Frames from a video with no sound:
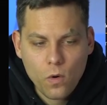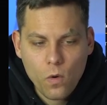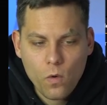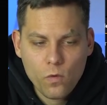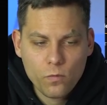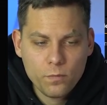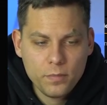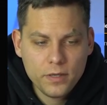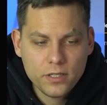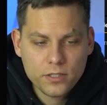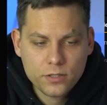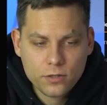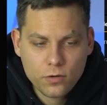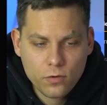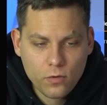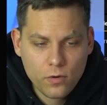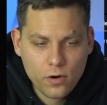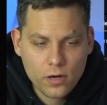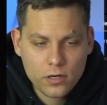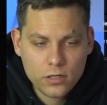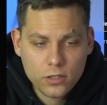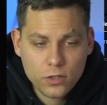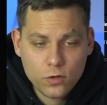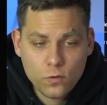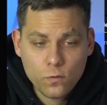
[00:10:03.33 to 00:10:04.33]
of
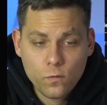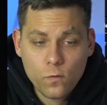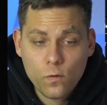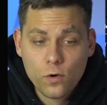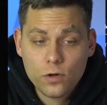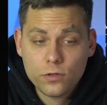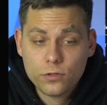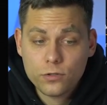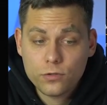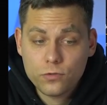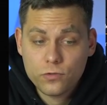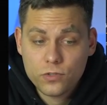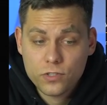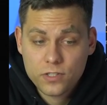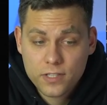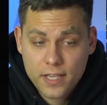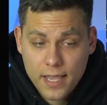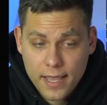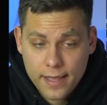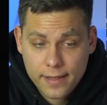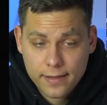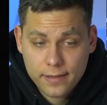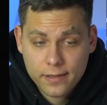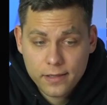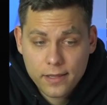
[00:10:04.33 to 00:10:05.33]
Bitcoin you want to
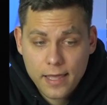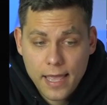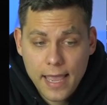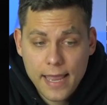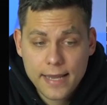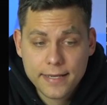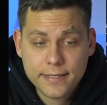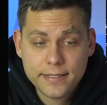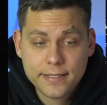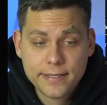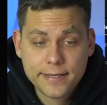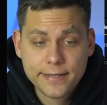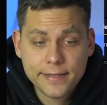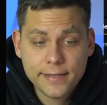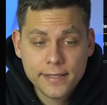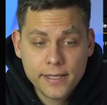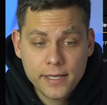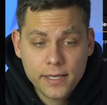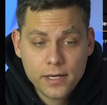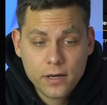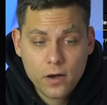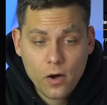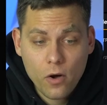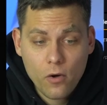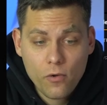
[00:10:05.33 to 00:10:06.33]
sell and click